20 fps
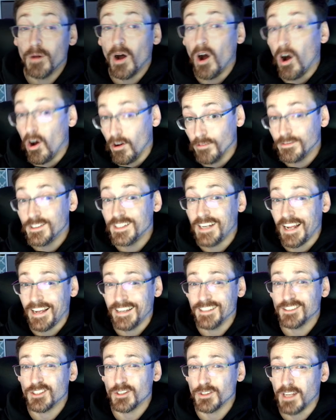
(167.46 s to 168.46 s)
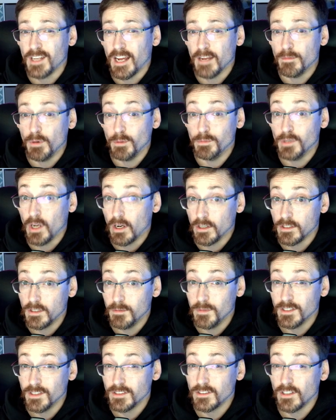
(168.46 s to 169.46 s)
often has her type up
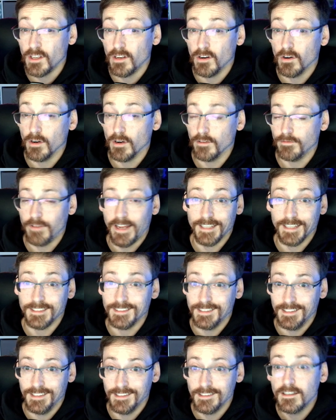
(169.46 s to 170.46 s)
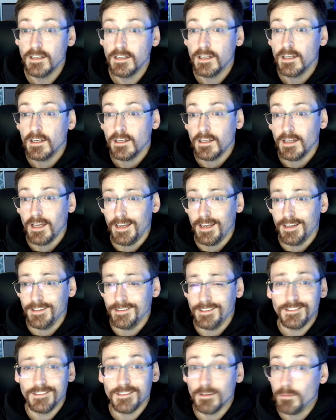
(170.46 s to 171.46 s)
documents that are faxed in, and
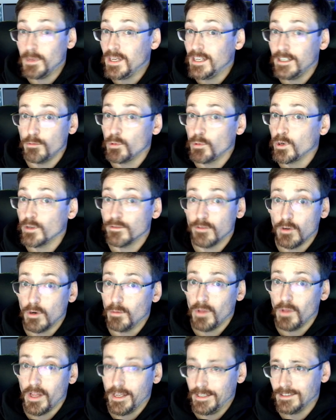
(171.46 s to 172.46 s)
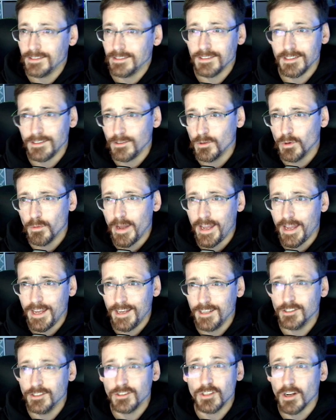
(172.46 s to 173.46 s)
these can be anywhere from like single
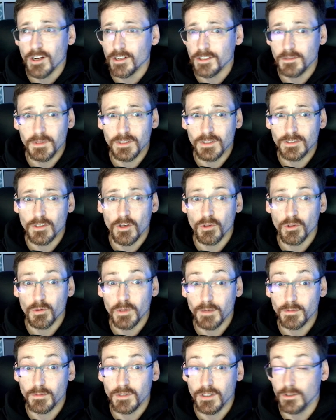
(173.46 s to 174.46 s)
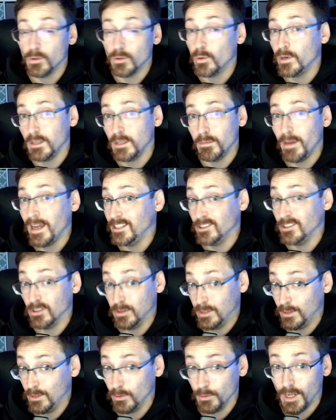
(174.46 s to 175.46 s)
page documents all the way up to 20-page
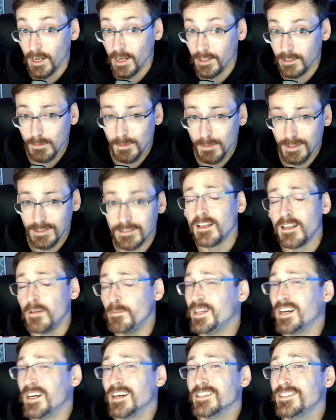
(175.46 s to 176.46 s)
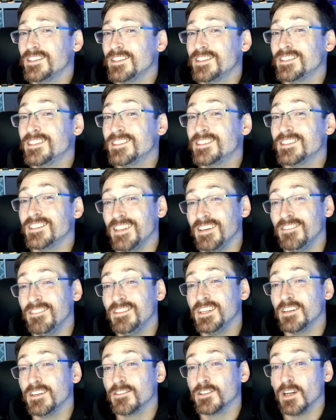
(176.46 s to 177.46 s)
legal documents. Because of the
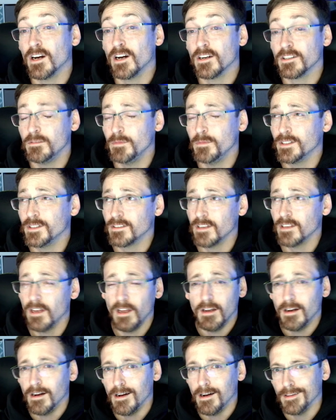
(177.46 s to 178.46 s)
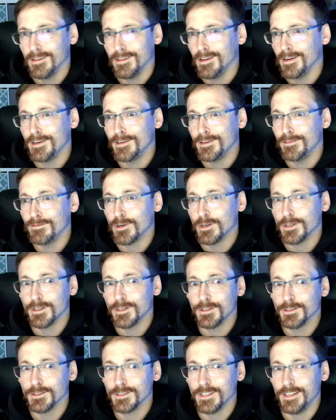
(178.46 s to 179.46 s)
sensitivity of the documents, online
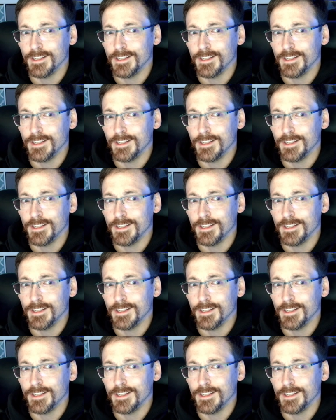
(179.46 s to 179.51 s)
converters and